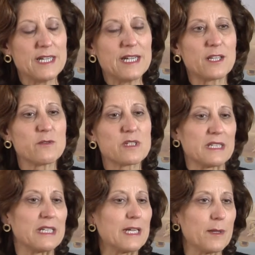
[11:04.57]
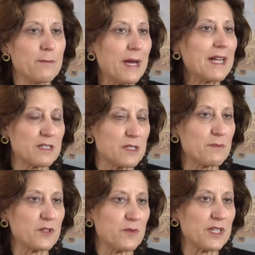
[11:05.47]
and there was a little imbalance
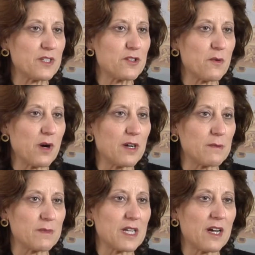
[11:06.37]
between the two arms.